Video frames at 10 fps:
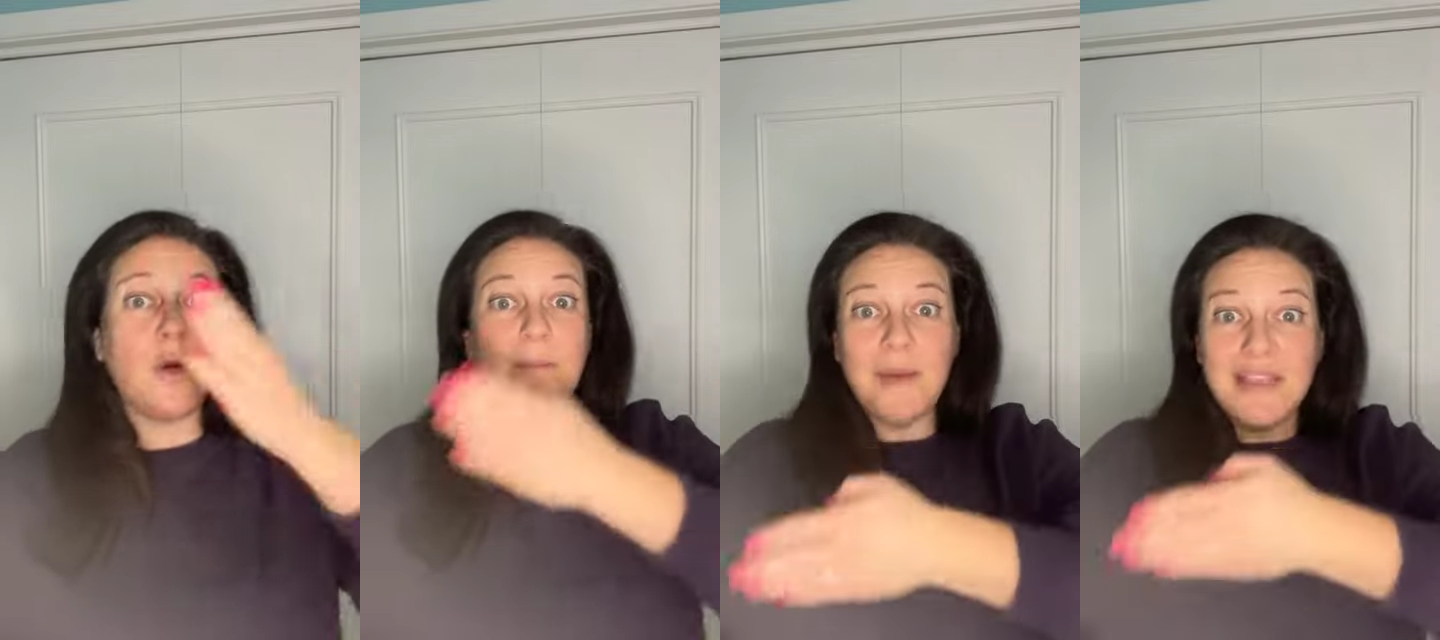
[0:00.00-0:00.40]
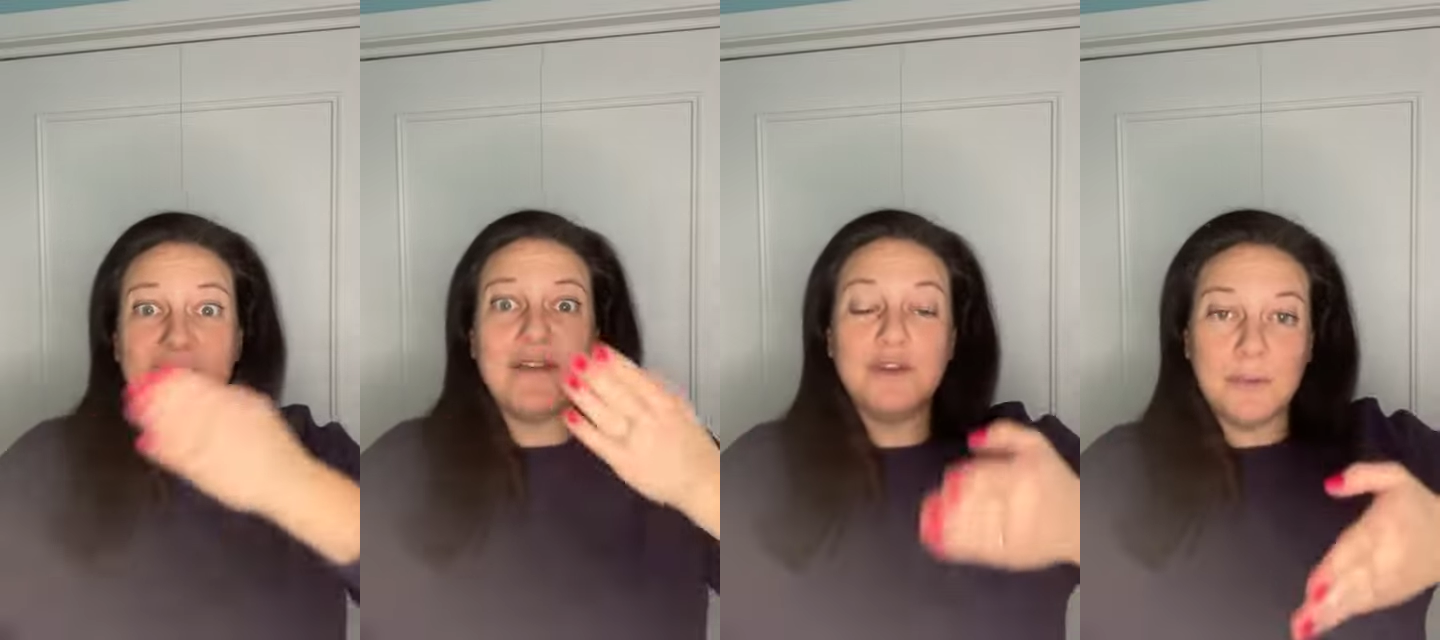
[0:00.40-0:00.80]
or
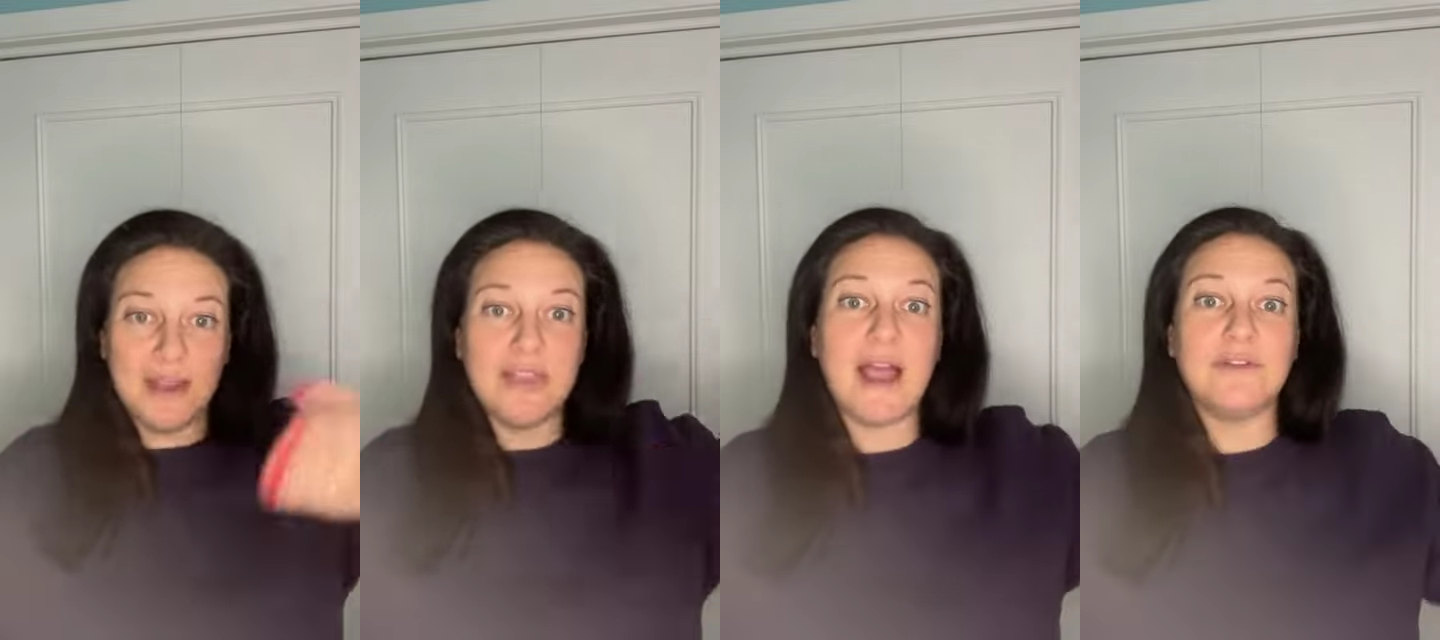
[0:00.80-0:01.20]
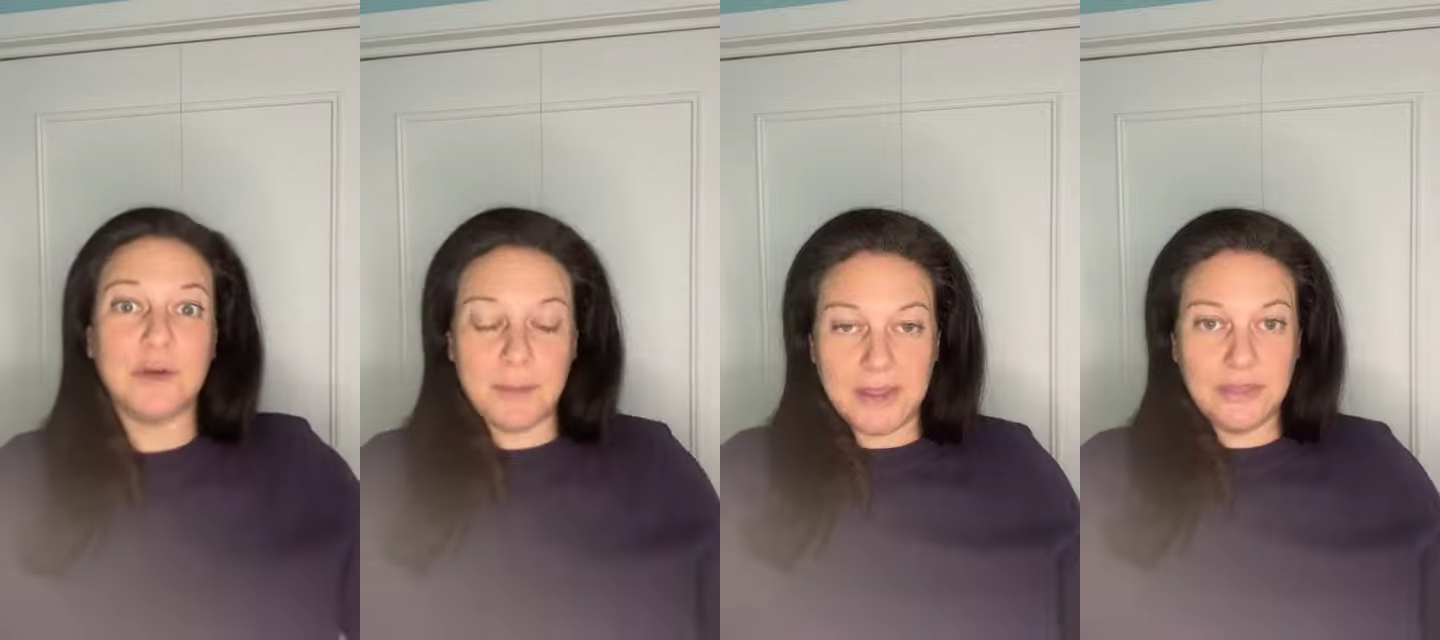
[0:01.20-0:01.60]
month after month
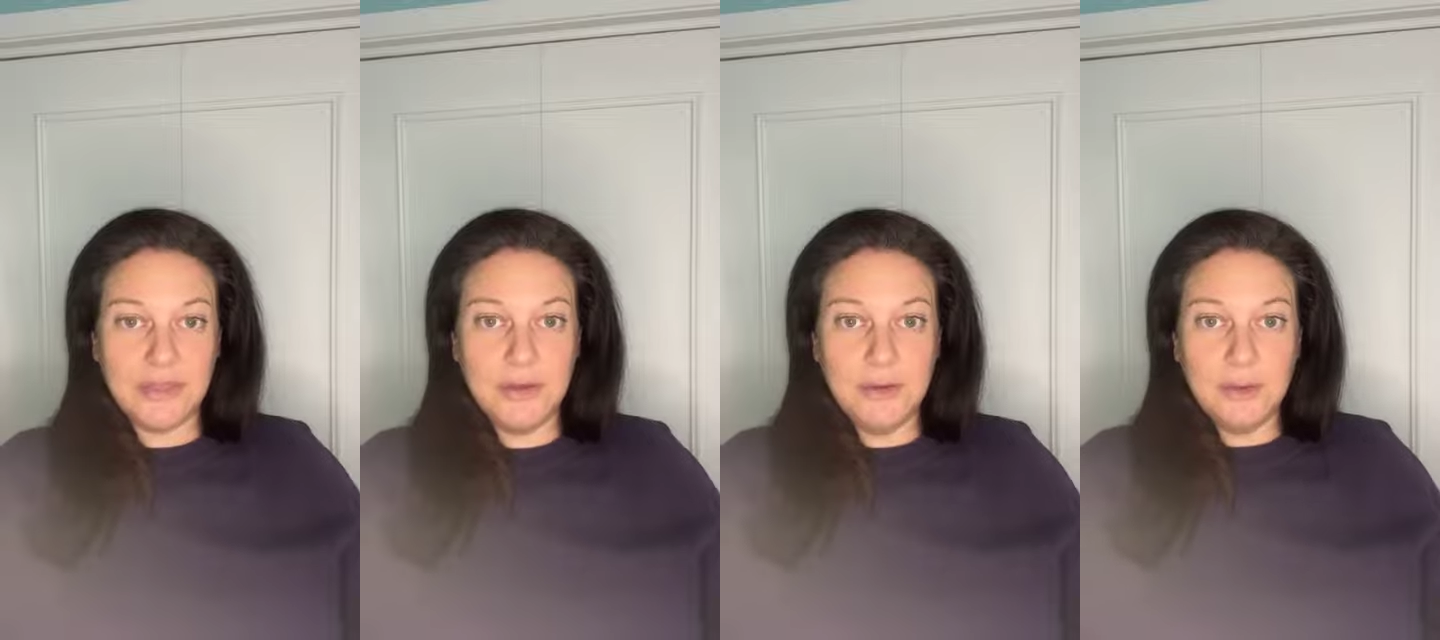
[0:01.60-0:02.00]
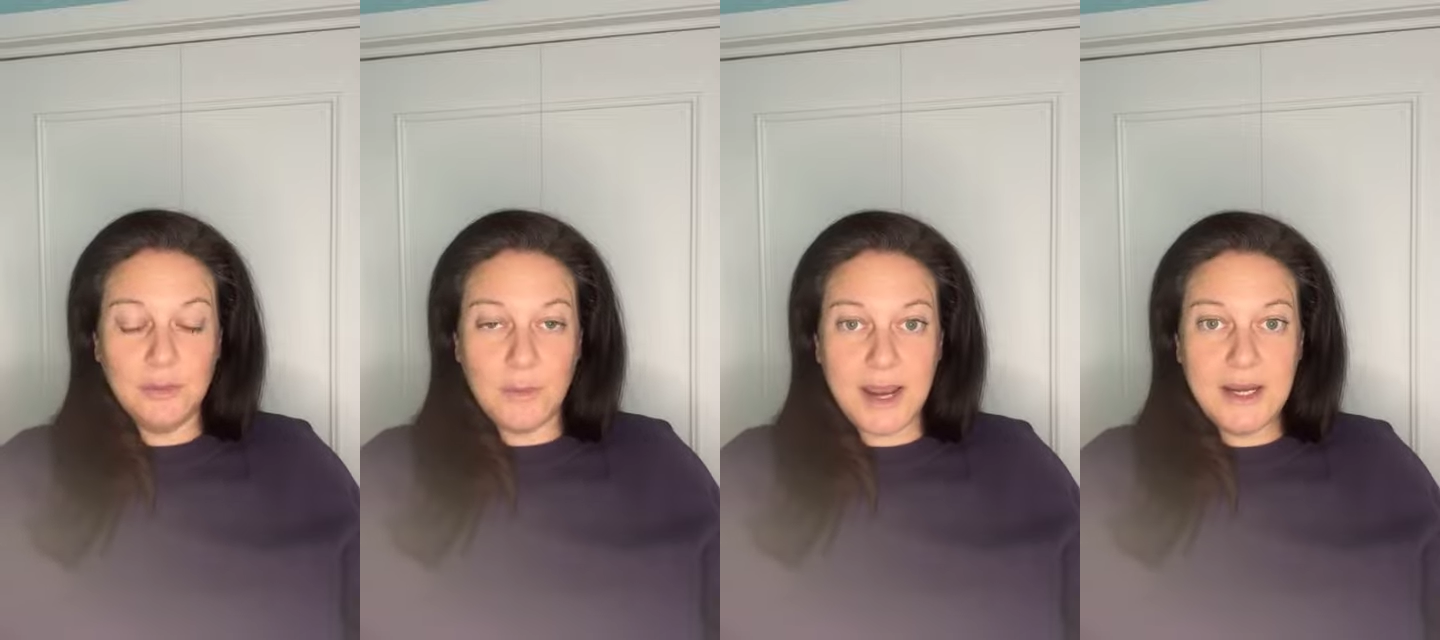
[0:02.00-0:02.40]
after month,
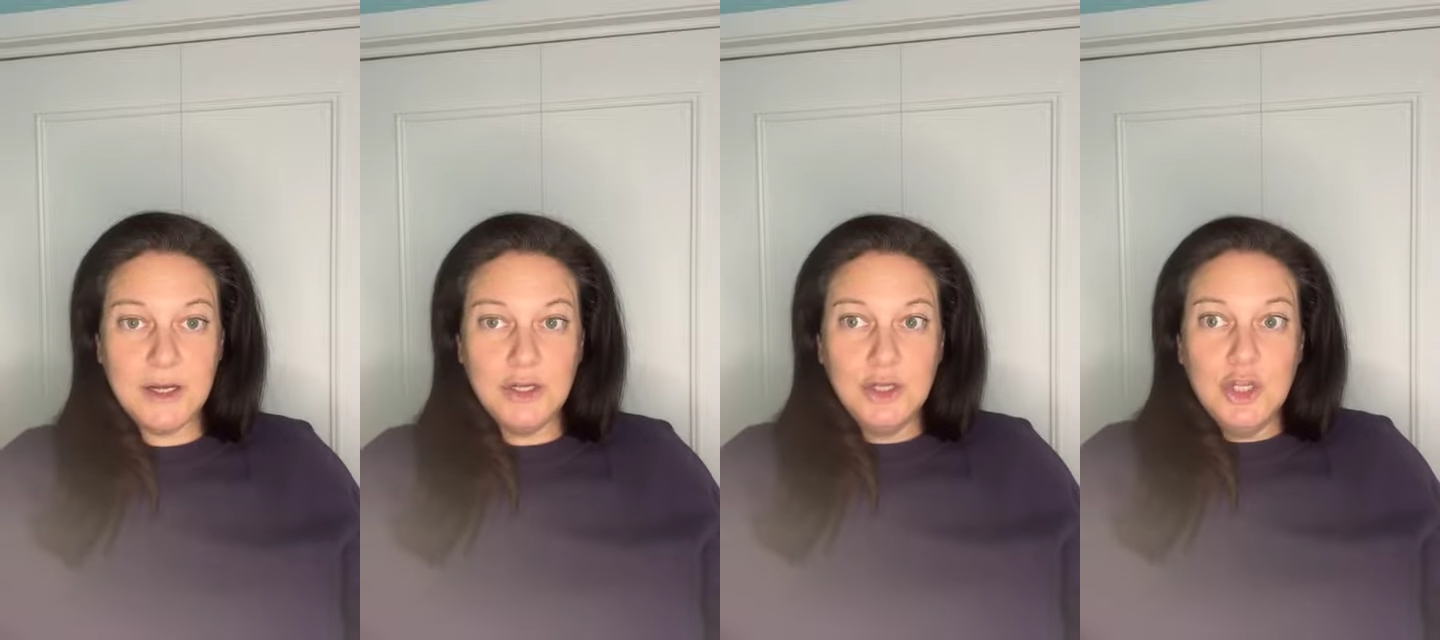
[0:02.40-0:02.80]
right?